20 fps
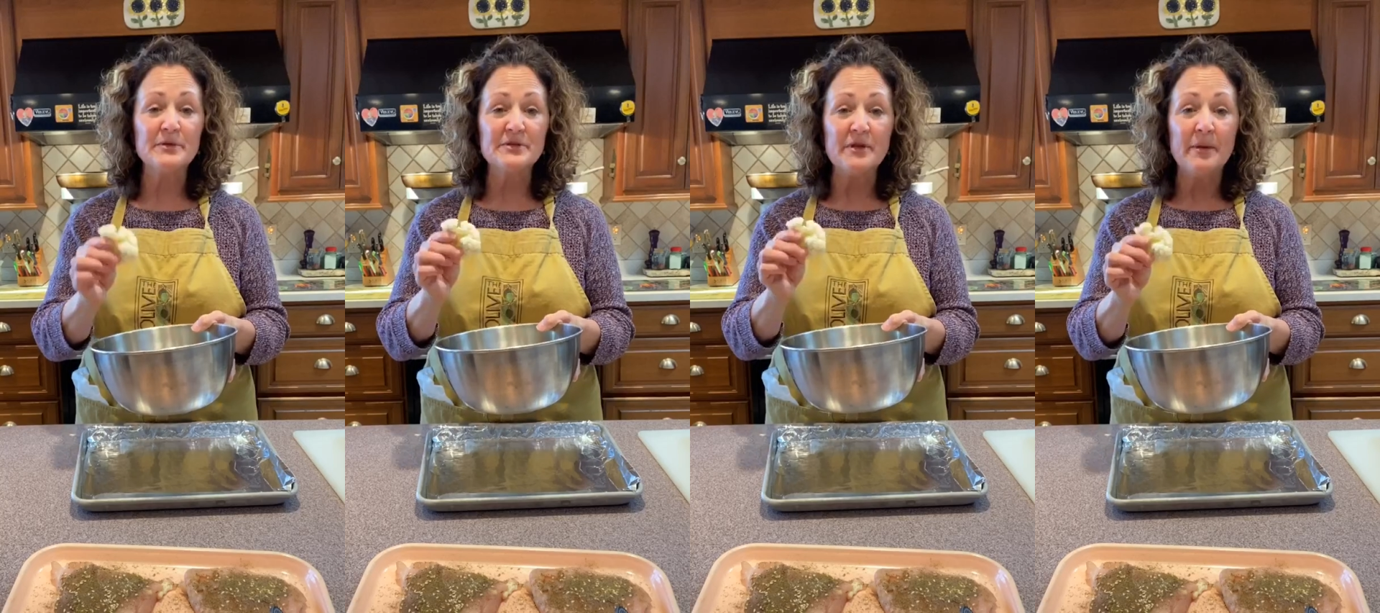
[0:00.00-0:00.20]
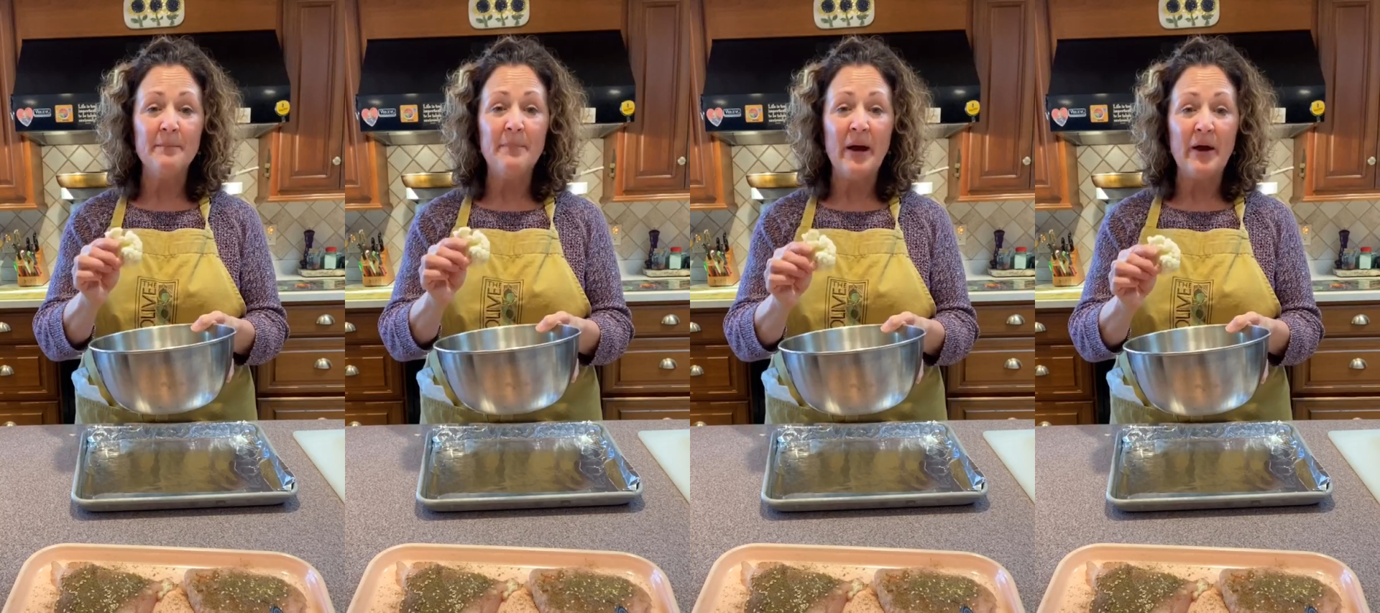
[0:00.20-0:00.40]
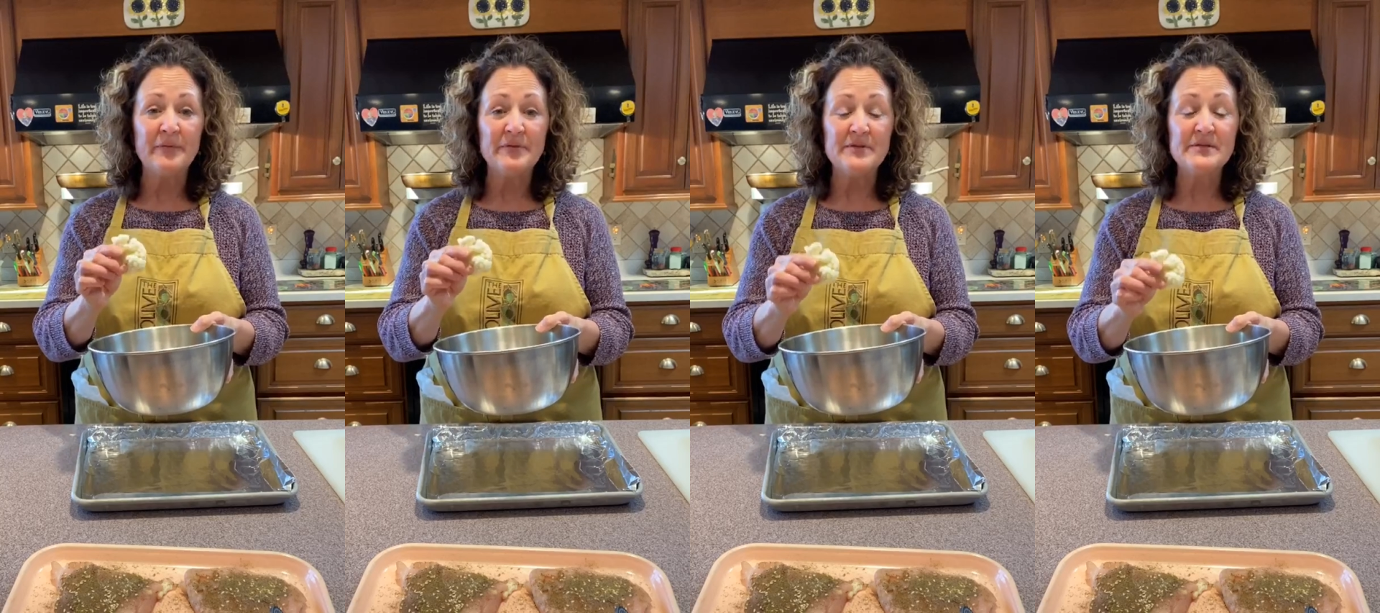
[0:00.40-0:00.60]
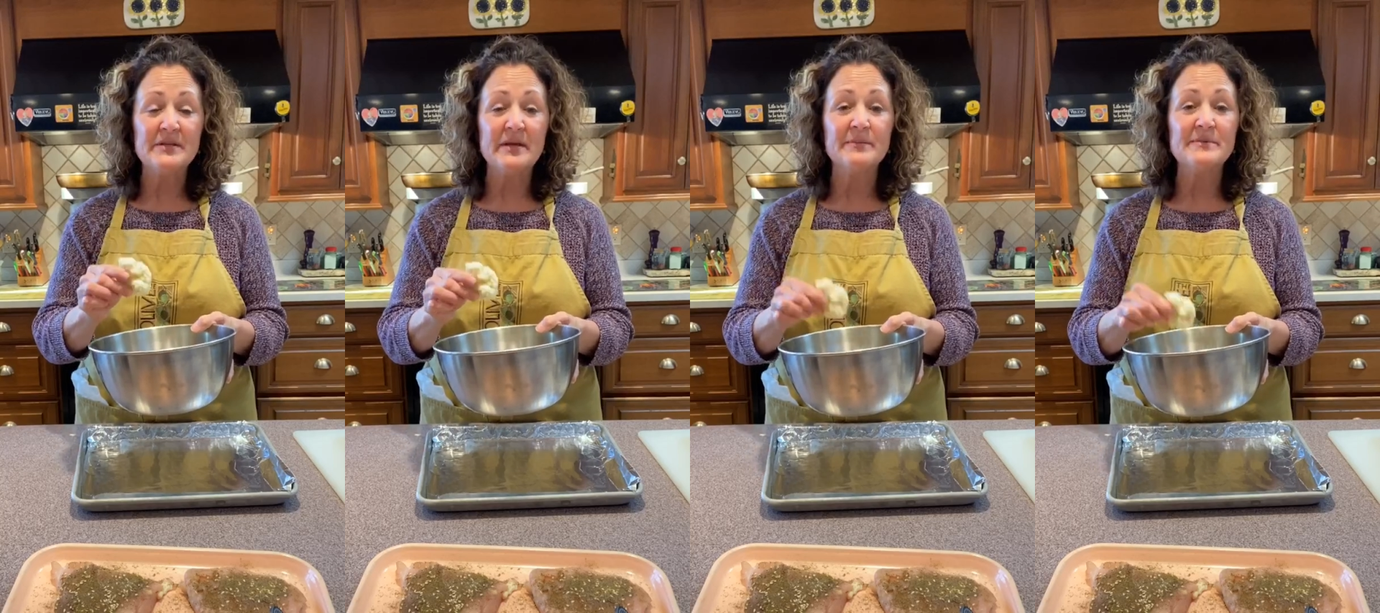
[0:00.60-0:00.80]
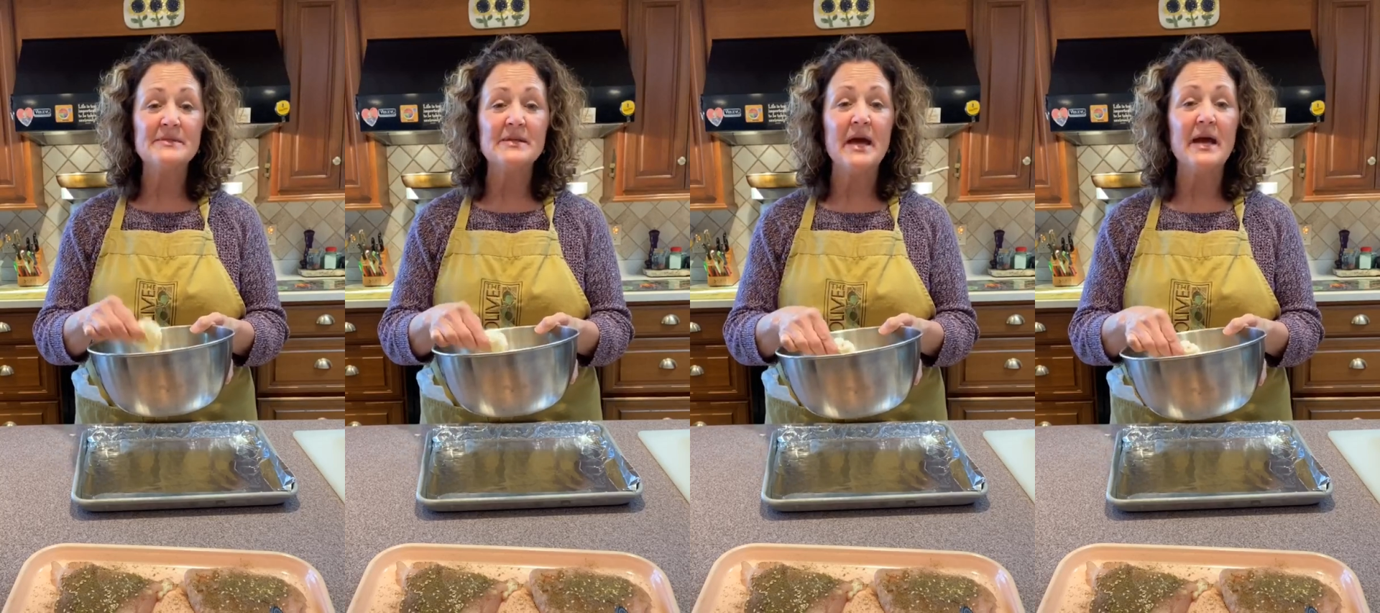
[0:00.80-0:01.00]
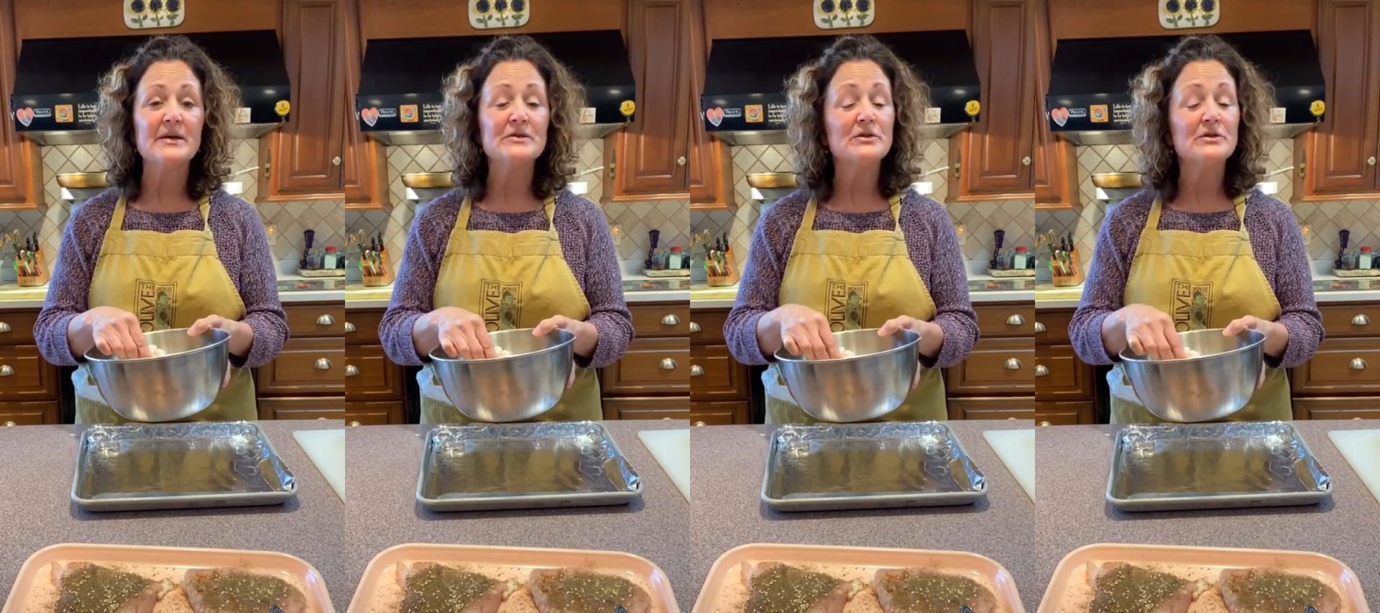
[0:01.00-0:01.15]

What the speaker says: about the same size,